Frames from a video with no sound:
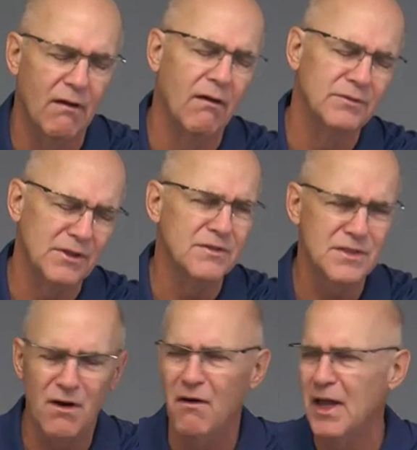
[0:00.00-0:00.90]
oh, I'm so
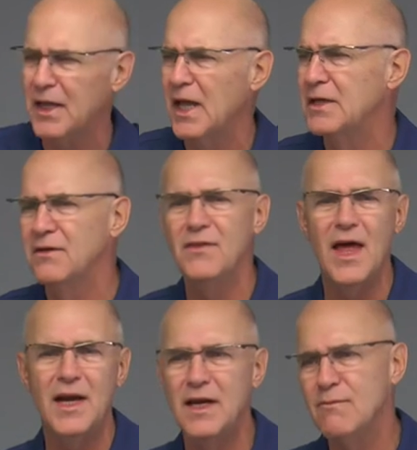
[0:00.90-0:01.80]
sorry, I can't do
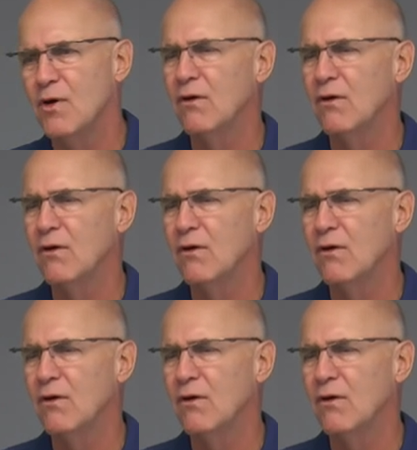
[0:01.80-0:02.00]
that anymore.